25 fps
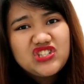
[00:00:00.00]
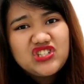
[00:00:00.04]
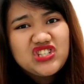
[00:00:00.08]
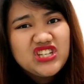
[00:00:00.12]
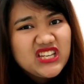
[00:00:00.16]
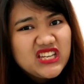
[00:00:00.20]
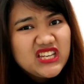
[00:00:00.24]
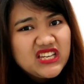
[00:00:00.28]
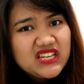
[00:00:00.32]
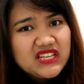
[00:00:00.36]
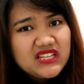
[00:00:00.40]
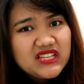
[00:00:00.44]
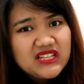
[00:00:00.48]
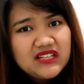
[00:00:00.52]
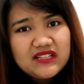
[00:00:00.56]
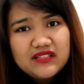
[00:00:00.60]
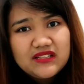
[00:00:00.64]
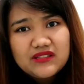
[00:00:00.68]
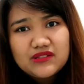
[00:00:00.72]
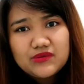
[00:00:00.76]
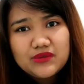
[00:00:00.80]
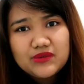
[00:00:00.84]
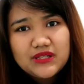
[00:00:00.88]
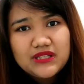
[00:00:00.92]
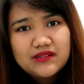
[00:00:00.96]

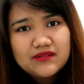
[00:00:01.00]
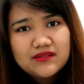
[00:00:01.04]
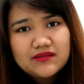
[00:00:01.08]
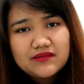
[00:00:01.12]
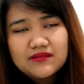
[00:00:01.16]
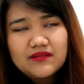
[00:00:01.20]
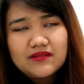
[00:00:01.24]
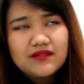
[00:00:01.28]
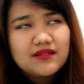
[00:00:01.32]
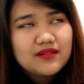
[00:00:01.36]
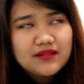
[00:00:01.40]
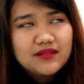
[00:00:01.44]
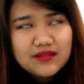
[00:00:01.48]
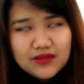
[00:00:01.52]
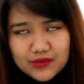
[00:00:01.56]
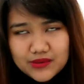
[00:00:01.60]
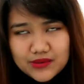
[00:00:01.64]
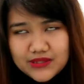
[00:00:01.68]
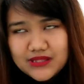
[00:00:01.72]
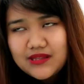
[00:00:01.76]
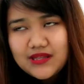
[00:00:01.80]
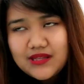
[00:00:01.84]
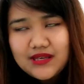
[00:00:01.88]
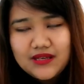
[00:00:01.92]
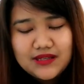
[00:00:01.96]
chicken, sweet,
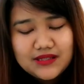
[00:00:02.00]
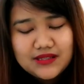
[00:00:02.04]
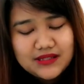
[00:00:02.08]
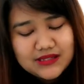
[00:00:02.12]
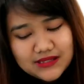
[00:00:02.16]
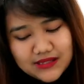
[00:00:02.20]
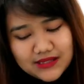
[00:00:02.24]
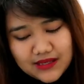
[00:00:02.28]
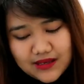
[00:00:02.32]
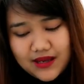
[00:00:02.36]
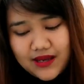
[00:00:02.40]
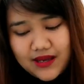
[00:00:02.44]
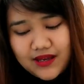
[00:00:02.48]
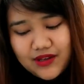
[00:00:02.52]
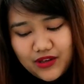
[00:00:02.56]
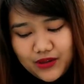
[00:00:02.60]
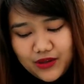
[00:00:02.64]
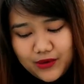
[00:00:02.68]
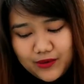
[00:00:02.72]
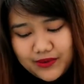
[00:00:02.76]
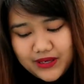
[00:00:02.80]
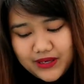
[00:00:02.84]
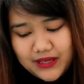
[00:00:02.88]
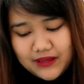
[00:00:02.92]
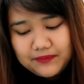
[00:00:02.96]
those things. Yeah,
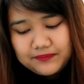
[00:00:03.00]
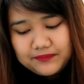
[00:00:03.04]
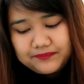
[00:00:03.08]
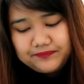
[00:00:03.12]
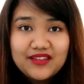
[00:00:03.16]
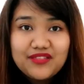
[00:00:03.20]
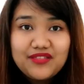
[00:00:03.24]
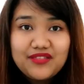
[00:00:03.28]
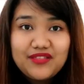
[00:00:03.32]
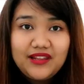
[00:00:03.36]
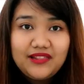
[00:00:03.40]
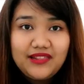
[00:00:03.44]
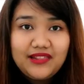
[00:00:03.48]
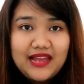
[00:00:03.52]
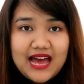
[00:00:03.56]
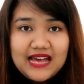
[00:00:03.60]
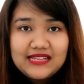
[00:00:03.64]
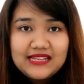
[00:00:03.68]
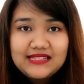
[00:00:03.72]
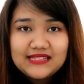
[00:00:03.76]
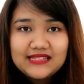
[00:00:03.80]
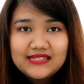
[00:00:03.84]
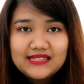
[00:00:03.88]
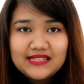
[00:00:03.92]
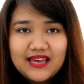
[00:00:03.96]
you know what? The
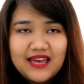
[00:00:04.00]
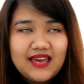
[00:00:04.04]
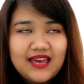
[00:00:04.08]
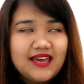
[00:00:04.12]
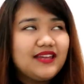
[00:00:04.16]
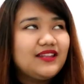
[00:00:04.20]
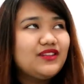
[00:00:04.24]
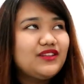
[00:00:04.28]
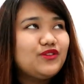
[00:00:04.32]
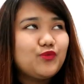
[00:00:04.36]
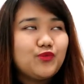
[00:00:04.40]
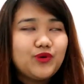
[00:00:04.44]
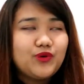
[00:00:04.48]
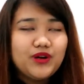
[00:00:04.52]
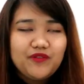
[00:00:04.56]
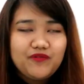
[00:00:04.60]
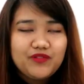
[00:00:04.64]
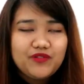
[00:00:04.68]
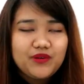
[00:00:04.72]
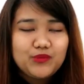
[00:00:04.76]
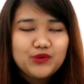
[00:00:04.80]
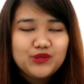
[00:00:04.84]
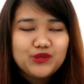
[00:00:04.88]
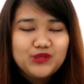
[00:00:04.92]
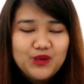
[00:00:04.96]
last and one
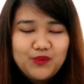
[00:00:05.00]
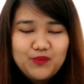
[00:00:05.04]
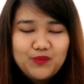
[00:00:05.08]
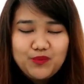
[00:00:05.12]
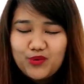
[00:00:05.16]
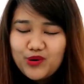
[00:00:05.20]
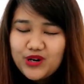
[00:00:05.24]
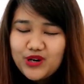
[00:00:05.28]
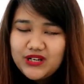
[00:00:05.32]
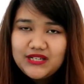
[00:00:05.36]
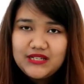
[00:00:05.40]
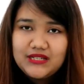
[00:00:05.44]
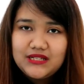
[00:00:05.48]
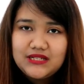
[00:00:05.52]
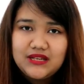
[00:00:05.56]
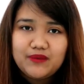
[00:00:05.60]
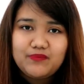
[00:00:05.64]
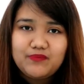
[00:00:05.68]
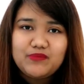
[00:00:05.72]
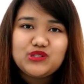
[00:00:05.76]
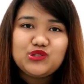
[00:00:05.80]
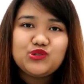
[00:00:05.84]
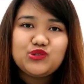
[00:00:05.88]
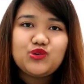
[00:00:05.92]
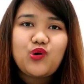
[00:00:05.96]
of the most important
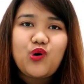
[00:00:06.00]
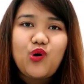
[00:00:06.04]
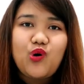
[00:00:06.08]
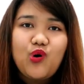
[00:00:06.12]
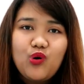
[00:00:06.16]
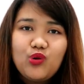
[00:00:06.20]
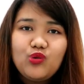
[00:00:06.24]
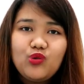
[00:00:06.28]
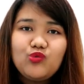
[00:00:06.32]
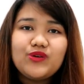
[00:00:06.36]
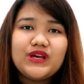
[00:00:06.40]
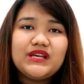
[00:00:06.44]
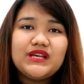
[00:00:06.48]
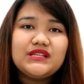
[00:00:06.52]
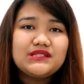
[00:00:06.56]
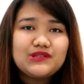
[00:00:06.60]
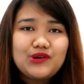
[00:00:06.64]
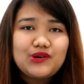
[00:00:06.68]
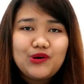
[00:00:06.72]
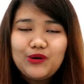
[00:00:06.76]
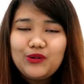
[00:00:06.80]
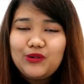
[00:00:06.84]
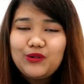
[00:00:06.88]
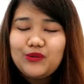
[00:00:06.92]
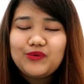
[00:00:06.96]
tips is to
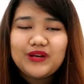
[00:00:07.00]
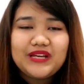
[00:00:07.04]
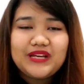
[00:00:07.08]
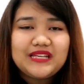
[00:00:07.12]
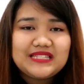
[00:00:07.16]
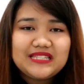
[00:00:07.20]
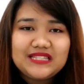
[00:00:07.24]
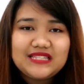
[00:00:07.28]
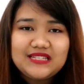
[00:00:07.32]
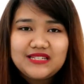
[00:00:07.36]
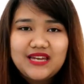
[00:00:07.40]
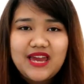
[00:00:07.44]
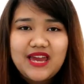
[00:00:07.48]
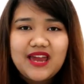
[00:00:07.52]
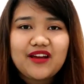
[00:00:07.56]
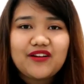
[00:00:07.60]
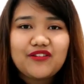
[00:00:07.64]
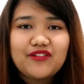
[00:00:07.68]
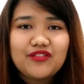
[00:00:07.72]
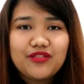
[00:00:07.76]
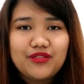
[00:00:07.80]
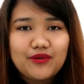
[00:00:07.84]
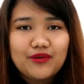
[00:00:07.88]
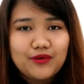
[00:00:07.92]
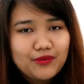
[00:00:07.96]
always, always check
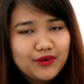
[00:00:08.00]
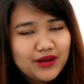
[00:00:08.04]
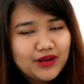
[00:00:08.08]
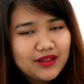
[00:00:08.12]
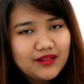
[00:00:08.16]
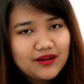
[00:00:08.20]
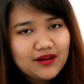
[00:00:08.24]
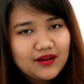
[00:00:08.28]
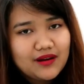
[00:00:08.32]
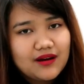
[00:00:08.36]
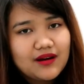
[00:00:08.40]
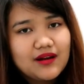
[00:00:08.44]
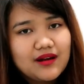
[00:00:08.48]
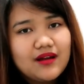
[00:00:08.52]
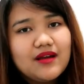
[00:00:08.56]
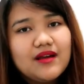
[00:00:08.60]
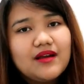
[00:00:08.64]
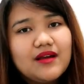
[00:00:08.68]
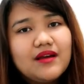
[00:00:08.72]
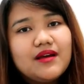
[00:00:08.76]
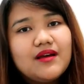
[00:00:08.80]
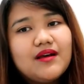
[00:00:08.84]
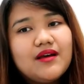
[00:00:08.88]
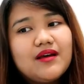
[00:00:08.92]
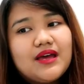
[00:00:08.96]
the weather.
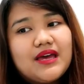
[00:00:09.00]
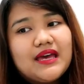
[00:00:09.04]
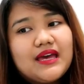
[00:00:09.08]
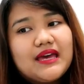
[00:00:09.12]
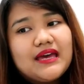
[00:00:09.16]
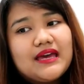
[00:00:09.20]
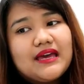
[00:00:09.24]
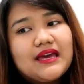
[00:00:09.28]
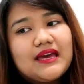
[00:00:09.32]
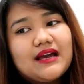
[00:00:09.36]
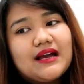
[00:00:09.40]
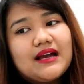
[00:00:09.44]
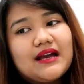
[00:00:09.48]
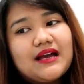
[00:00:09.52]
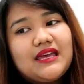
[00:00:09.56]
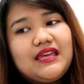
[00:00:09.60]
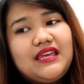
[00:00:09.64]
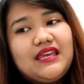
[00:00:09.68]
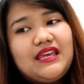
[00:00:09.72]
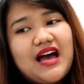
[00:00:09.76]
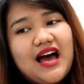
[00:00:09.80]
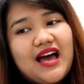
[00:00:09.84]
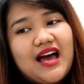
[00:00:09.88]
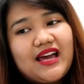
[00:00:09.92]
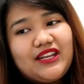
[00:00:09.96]

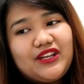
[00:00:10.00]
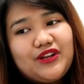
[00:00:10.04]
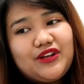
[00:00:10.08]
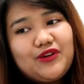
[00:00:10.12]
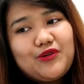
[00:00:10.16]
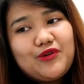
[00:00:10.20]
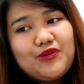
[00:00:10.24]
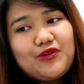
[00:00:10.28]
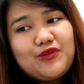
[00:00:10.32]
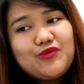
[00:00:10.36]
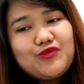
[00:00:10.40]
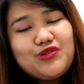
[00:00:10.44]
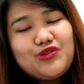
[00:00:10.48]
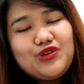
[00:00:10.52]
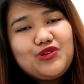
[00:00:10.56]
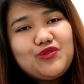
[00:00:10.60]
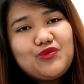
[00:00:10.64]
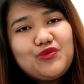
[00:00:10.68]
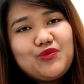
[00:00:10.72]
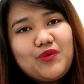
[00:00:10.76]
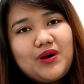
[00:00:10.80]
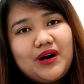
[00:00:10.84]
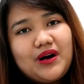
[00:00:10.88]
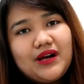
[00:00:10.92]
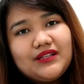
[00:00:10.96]
I know
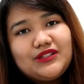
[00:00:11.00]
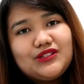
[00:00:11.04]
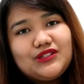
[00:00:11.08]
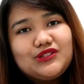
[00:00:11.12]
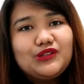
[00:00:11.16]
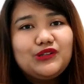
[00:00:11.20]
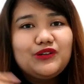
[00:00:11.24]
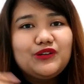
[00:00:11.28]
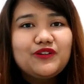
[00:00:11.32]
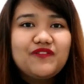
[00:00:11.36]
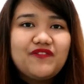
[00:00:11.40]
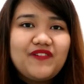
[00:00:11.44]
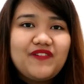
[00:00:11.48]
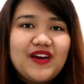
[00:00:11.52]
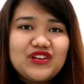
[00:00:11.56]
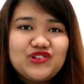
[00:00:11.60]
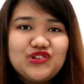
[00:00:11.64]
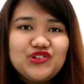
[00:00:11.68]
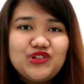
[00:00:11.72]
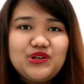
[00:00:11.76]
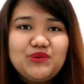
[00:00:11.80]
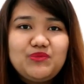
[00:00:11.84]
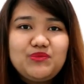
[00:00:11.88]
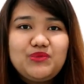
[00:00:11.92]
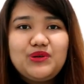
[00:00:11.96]
you want to look
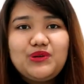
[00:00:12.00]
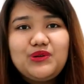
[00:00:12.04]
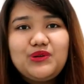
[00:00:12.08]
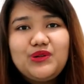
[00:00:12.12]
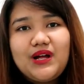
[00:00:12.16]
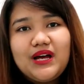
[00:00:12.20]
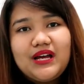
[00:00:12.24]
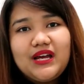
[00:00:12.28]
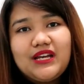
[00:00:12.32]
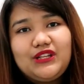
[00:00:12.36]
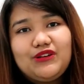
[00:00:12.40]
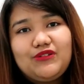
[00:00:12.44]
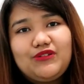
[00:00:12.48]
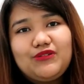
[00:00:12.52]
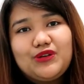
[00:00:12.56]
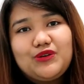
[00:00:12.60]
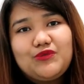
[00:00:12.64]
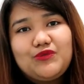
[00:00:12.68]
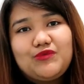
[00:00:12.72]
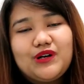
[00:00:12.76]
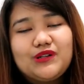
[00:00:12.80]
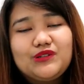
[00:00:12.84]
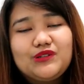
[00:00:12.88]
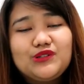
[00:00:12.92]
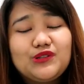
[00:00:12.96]
fashionable, I know
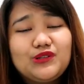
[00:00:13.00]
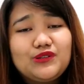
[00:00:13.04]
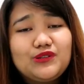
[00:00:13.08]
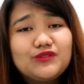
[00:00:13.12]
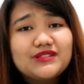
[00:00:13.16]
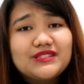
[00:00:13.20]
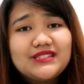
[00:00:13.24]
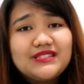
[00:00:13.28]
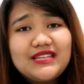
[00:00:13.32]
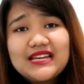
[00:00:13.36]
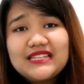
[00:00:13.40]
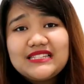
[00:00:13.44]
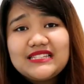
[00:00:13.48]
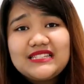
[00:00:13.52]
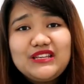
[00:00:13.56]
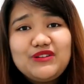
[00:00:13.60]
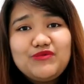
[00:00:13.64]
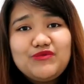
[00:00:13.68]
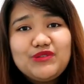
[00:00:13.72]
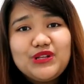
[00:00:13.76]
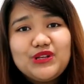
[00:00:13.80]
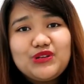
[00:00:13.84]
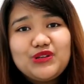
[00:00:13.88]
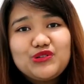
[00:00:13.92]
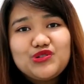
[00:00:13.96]
you want to look sexy
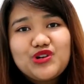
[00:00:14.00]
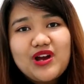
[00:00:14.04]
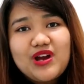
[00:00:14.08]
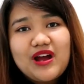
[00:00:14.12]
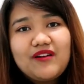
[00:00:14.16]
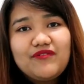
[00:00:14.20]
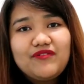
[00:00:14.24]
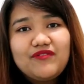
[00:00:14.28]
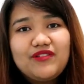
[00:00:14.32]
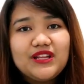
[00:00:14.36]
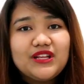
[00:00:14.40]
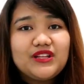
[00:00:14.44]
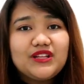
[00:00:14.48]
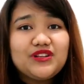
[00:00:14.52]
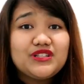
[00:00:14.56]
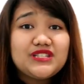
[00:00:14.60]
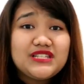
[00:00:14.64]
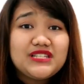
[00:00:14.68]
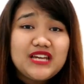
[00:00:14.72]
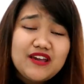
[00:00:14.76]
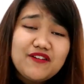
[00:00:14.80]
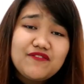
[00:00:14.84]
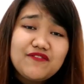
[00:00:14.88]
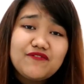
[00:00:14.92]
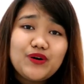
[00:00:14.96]
when you travel and you
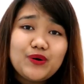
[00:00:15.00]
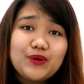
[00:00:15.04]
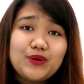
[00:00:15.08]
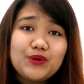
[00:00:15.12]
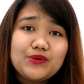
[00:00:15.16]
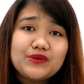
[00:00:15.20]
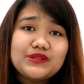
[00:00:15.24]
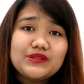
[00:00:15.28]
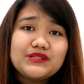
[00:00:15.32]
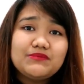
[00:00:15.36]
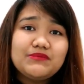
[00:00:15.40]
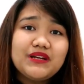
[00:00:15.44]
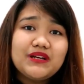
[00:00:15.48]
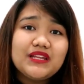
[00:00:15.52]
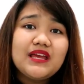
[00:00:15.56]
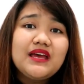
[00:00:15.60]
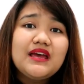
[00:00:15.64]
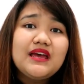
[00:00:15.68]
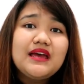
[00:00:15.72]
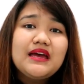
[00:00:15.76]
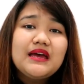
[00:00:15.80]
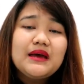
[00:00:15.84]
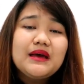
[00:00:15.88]
take photos, but